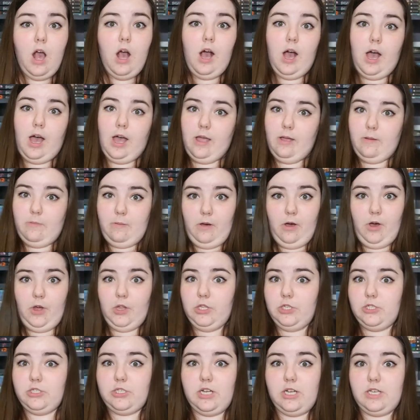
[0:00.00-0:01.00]
I
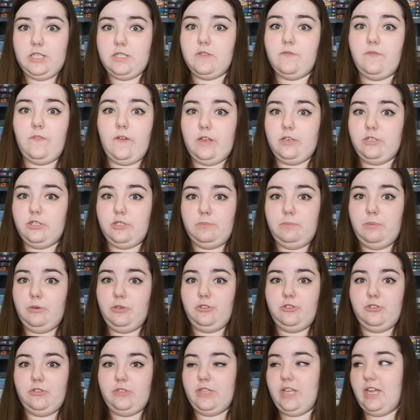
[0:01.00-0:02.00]
apologize if I just
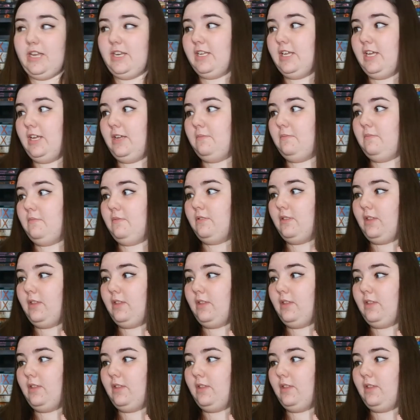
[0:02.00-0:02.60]
butchered that name.